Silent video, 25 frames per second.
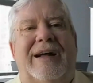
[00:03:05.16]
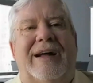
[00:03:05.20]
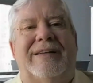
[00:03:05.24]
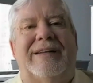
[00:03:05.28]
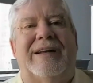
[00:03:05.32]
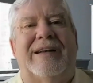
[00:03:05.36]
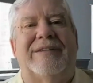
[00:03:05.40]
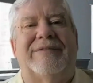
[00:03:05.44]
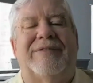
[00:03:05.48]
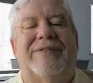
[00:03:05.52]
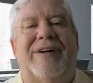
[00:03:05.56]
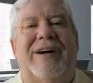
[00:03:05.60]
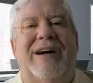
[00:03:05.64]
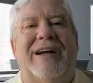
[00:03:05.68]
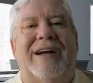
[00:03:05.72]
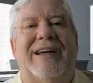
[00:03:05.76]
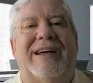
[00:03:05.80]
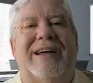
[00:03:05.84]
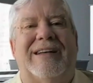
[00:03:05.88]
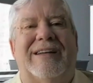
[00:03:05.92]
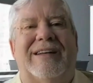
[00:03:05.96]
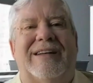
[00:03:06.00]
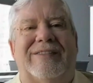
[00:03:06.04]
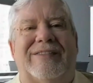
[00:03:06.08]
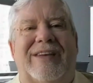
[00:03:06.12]
Identify
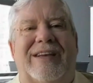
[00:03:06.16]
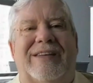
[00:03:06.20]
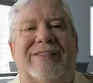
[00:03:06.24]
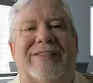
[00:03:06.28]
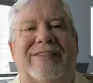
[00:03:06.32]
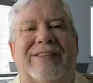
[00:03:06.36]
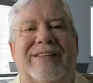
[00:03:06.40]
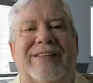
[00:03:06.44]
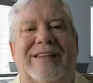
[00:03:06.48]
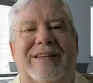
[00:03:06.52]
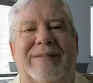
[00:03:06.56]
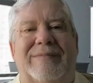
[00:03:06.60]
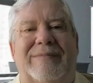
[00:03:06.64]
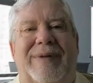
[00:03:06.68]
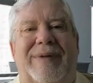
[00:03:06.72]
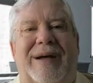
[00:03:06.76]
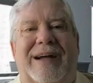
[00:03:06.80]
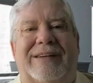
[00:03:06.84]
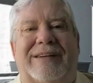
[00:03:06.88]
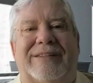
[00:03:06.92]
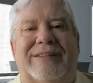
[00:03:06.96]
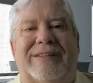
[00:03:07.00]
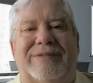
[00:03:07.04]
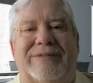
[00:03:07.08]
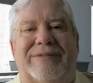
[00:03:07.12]
and assess the
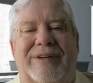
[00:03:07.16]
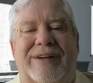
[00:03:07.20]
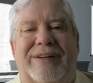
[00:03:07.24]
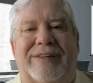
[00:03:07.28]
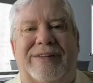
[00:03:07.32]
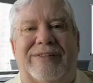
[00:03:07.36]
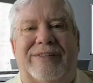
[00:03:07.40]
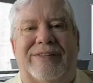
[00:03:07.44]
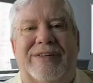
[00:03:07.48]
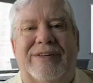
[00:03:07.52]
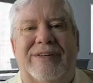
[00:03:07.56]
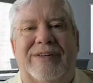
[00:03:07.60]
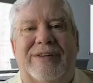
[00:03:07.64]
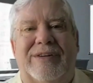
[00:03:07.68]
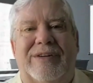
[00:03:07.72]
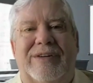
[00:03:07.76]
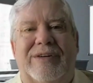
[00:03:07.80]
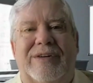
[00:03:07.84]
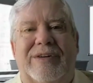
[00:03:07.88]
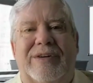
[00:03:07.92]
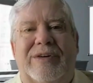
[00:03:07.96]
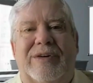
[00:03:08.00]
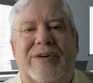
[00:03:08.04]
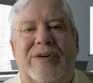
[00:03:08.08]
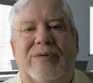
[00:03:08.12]
impact of risk.
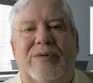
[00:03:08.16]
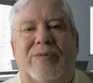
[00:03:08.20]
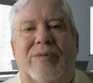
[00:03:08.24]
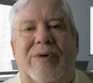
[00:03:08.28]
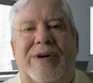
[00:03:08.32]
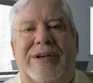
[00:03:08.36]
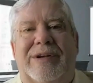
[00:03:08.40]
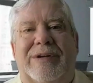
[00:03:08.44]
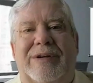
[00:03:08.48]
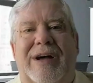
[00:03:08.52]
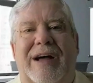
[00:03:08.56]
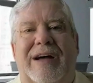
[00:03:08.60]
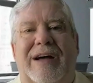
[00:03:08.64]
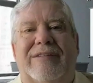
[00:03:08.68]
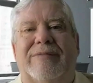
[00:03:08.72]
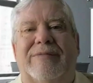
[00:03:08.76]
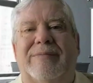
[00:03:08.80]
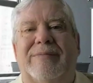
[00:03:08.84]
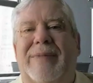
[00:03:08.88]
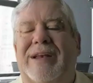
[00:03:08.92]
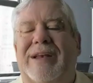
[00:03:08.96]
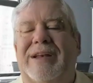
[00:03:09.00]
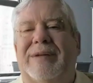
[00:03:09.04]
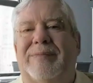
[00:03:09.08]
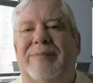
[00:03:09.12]
When you
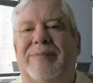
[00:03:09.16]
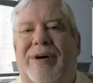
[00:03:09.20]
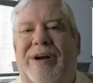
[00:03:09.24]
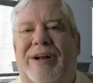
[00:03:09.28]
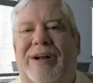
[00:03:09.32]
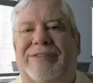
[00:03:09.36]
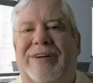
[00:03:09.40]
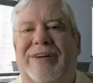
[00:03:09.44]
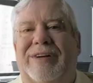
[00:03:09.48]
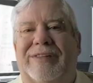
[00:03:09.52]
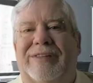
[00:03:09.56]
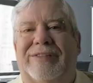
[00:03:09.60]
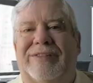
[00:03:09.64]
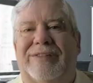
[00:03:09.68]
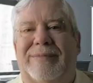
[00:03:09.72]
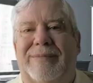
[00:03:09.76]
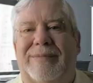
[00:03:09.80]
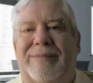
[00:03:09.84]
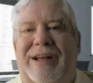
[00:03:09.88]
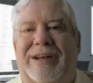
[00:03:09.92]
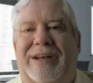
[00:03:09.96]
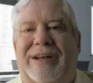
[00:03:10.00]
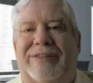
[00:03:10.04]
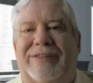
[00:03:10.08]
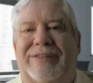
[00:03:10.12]
have many projects to
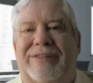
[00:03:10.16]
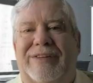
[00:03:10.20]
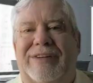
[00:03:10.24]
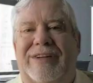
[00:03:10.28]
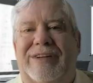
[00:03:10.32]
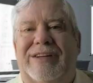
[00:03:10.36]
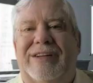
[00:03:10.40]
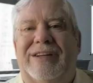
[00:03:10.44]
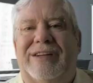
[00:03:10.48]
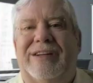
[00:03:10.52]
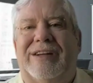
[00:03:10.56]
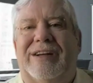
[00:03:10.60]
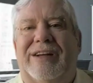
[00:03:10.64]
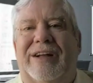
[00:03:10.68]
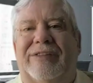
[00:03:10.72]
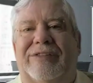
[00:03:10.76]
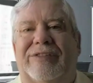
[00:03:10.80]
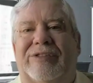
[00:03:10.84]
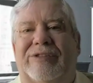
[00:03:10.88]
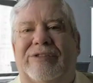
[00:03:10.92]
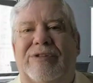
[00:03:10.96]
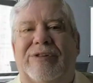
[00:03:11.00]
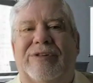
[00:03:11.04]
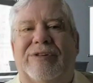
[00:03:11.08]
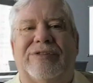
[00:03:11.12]
manage,
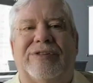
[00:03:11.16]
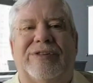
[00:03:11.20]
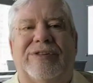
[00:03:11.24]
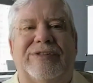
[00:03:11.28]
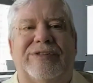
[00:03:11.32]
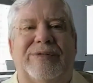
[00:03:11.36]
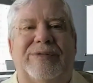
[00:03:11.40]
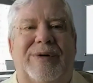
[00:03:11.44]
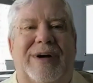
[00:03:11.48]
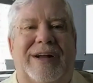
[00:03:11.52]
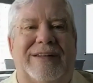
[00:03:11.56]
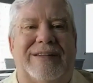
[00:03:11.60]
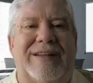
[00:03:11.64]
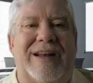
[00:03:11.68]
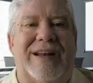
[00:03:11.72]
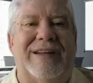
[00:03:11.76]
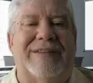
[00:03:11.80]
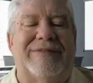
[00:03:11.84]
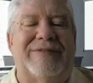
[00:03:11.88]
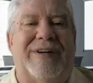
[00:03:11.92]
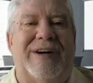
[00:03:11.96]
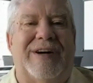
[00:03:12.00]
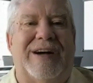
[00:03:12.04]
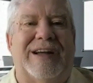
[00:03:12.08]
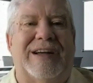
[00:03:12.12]
it's crucial to
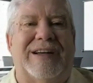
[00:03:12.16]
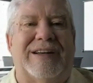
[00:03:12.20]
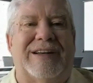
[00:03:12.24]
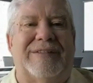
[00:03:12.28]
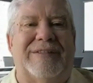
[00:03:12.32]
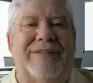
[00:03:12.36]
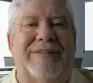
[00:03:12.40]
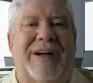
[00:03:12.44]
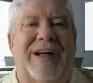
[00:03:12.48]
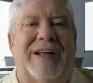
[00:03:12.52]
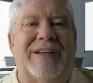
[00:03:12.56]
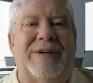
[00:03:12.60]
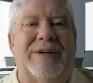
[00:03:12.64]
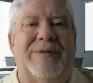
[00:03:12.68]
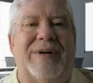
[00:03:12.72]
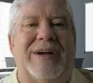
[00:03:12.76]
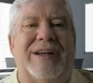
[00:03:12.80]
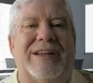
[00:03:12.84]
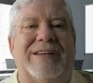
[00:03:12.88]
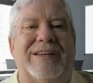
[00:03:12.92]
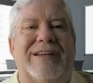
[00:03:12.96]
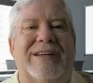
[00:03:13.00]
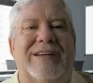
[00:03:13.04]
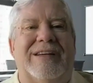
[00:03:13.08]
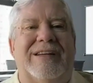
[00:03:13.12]
identify and
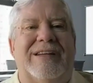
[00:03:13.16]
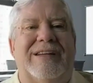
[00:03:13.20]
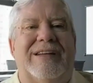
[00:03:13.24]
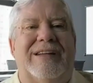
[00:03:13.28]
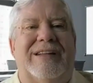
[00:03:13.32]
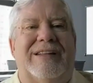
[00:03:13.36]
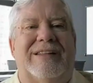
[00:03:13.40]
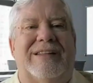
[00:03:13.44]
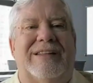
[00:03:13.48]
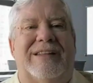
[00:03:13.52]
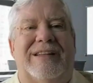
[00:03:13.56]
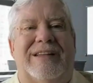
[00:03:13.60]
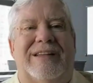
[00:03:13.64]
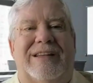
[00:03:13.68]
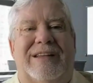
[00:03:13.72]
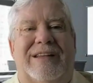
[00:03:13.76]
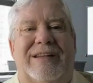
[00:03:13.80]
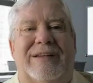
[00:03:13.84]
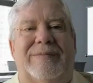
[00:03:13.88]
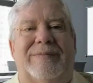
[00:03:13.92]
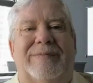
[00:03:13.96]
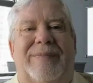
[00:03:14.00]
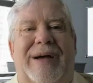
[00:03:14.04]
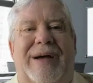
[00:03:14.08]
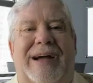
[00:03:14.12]
evaluate
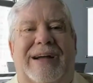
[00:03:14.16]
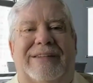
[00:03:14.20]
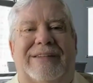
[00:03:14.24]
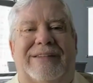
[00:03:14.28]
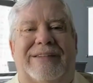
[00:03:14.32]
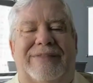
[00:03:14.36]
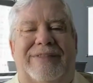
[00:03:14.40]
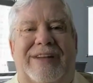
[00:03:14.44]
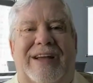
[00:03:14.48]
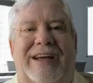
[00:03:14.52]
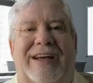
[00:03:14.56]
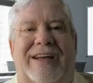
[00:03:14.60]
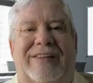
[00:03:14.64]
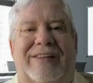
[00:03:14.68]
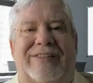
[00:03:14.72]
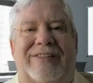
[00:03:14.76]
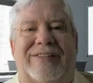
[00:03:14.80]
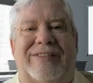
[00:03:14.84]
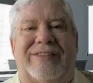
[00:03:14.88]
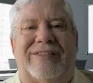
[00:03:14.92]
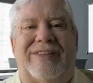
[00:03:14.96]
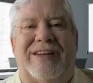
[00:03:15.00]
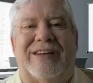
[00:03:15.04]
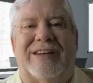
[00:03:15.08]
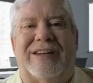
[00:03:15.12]
the impact of
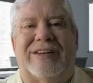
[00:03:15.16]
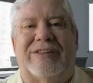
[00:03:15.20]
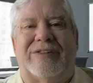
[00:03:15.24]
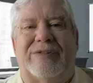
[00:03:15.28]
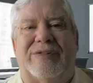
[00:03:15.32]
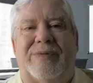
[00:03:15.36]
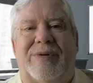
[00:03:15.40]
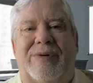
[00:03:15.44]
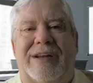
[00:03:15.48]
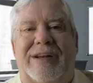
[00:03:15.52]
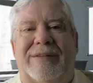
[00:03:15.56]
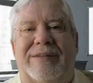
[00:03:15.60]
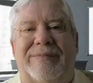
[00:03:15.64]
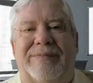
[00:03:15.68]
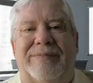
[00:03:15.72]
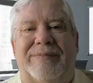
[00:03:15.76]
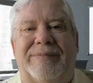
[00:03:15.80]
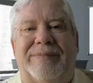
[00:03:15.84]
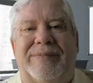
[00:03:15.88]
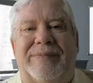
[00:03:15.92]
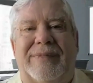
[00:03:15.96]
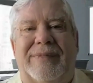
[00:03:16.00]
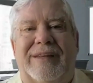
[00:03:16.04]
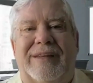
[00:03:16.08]
tasks on each one.